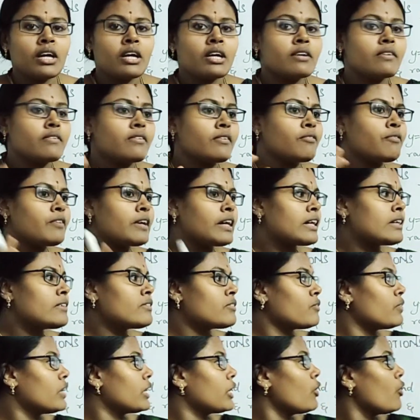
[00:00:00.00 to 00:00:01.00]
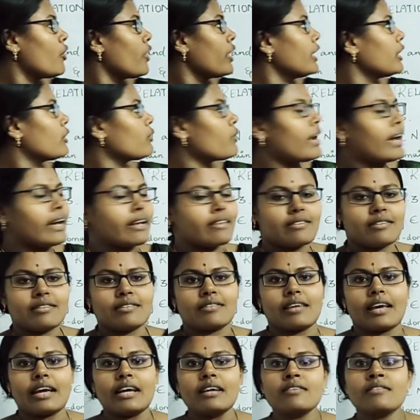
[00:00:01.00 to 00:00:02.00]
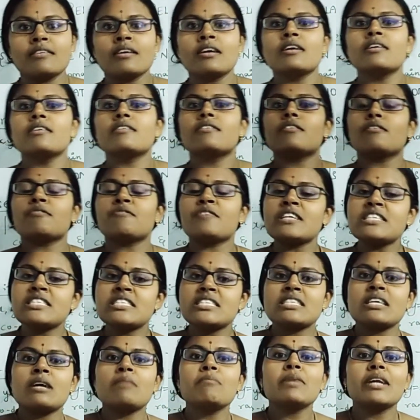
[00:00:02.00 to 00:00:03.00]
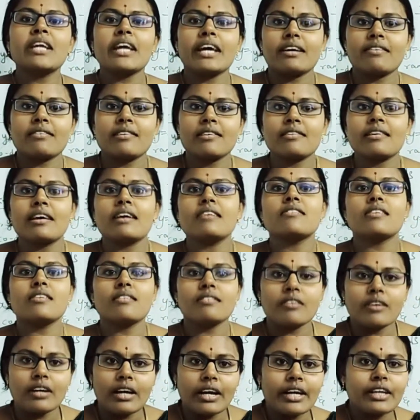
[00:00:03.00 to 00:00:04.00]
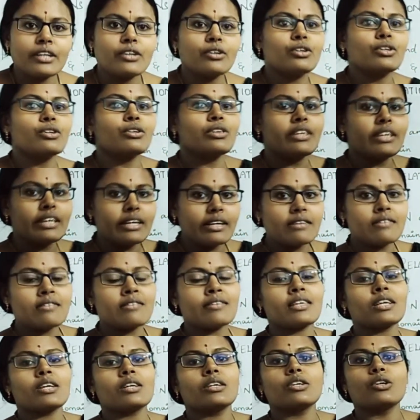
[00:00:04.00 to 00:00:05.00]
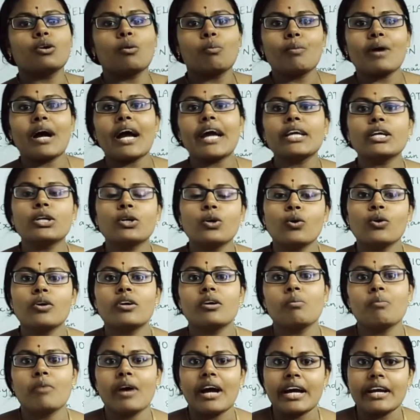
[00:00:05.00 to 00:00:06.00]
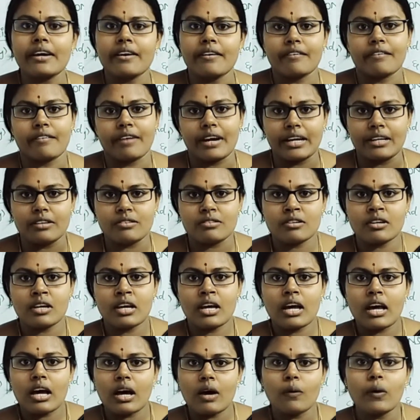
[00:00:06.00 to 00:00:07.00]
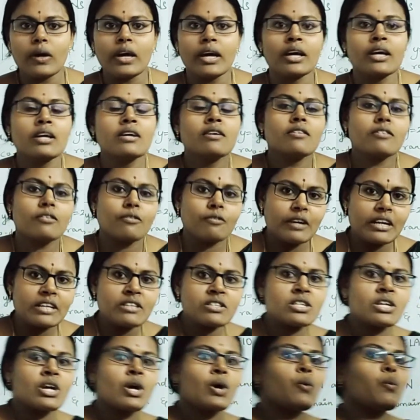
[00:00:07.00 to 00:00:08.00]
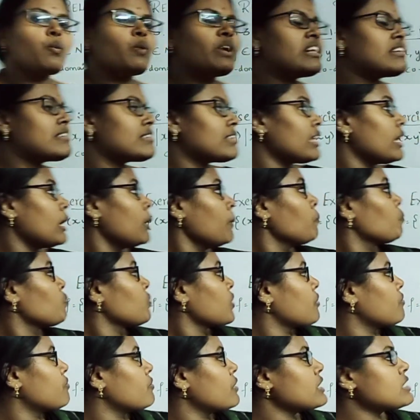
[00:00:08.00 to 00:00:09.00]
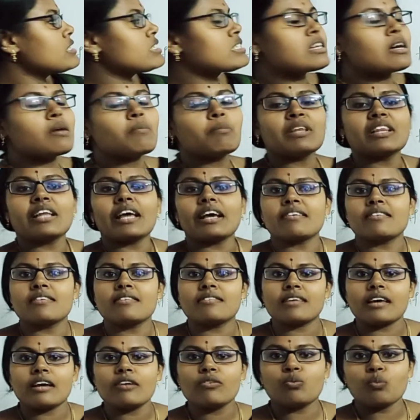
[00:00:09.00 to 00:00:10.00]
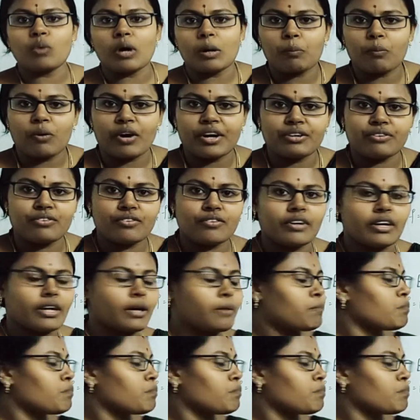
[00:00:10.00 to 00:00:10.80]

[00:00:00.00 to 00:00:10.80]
So first we'll go into exercise. So first sum in exercise is related to this domain, codomain and range. Okay, so first we'll see first sum in the exercise 1.3.